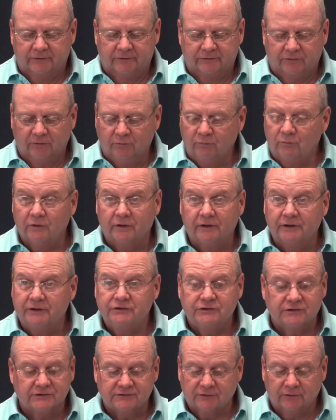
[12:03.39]
Don't worry,
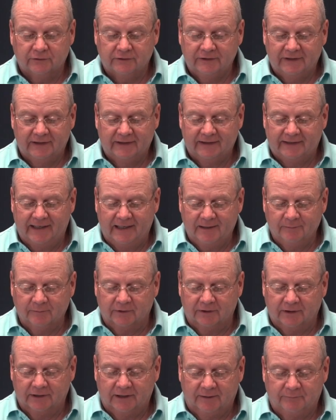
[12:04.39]
just look into the
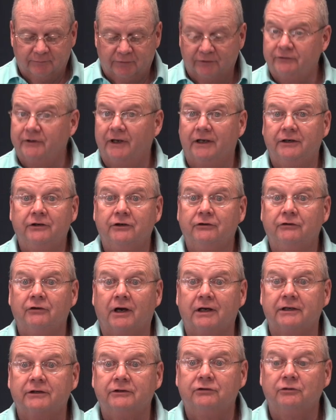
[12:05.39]
camera and pretend you're
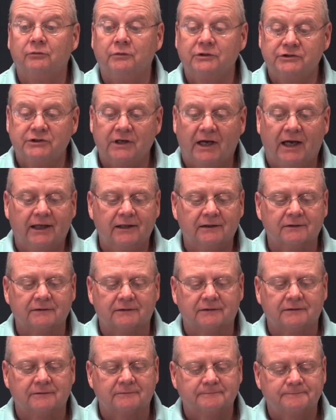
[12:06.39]
talking to a
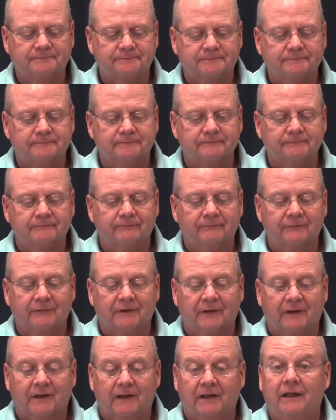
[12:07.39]
child.
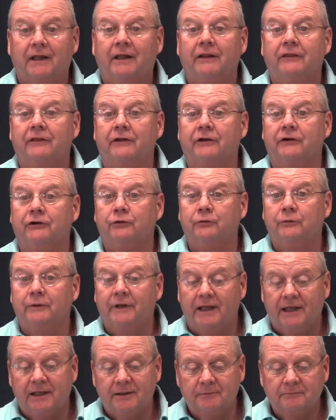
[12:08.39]
The new
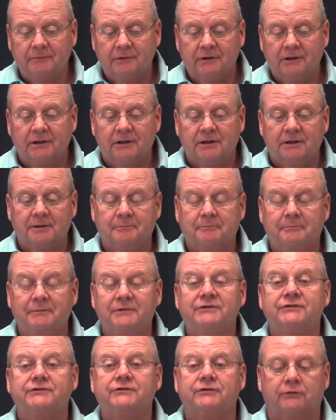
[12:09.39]
name,
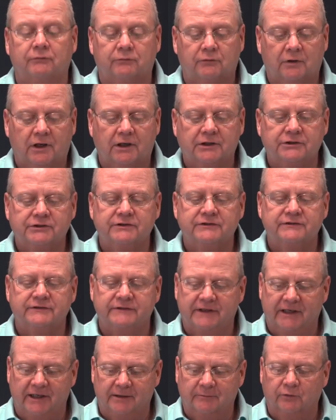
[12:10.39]
Mr. Rogers'
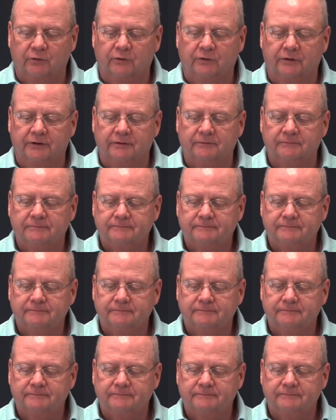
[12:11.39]
Neighborhood.